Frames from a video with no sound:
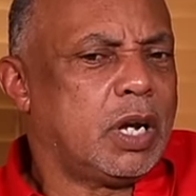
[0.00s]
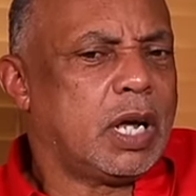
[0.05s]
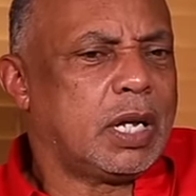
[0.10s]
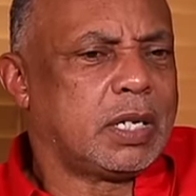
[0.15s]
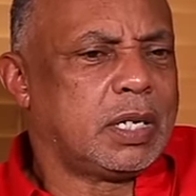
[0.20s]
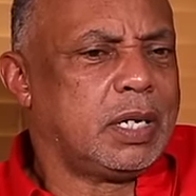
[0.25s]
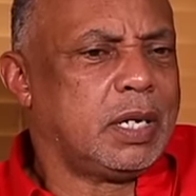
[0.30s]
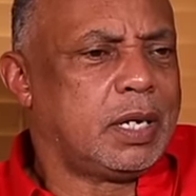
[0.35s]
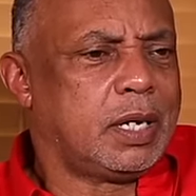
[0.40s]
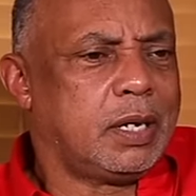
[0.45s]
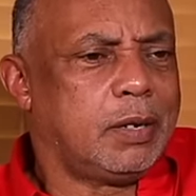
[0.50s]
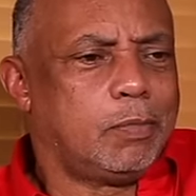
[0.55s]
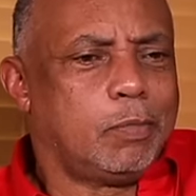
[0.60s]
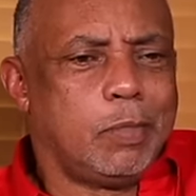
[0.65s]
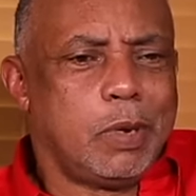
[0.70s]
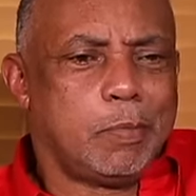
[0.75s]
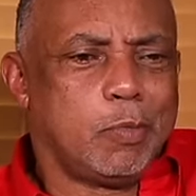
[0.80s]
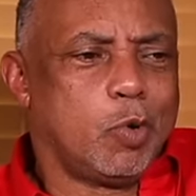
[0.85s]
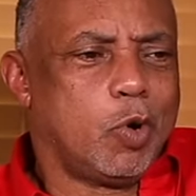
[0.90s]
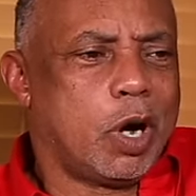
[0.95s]
and I think
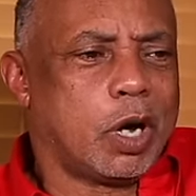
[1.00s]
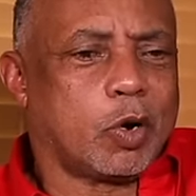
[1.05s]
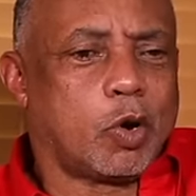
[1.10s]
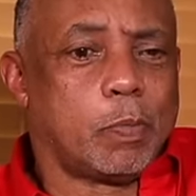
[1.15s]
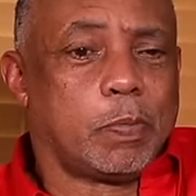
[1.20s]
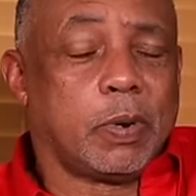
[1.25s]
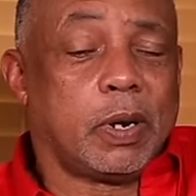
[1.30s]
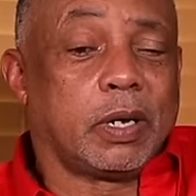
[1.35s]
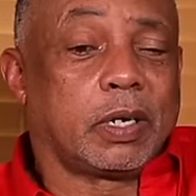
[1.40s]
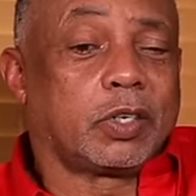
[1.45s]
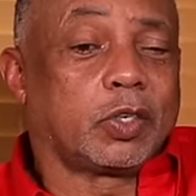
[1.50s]
him go a couple of